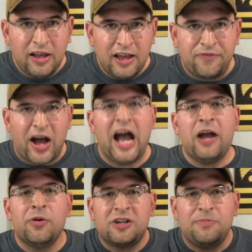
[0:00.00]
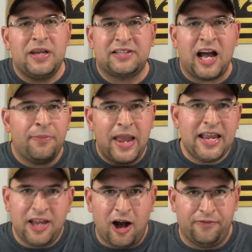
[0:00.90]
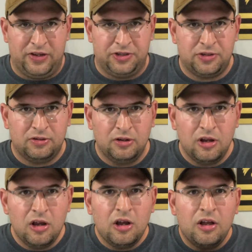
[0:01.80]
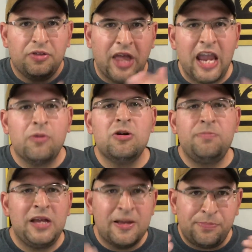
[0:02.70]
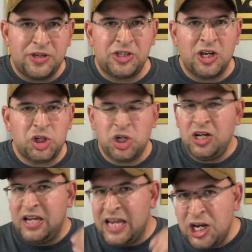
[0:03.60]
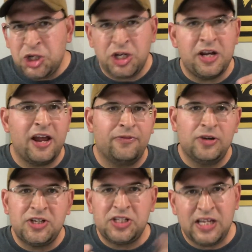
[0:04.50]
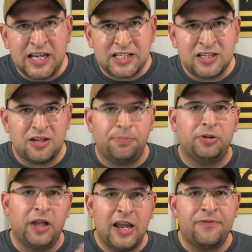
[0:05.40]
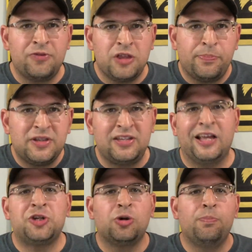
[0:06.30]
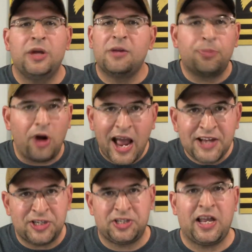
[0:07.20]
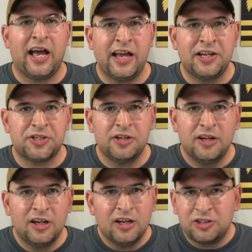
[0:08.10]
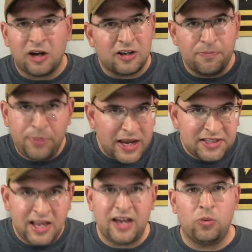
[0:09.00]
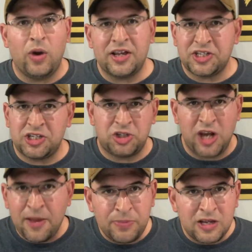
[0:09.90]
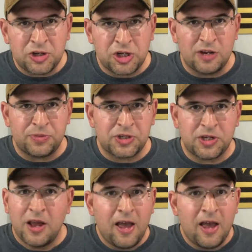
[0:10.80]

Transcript: if Iowa could be a top 80 offense, they would be in position each and every season to play for the potential big prizes, guys. Talking Big Ten West championships,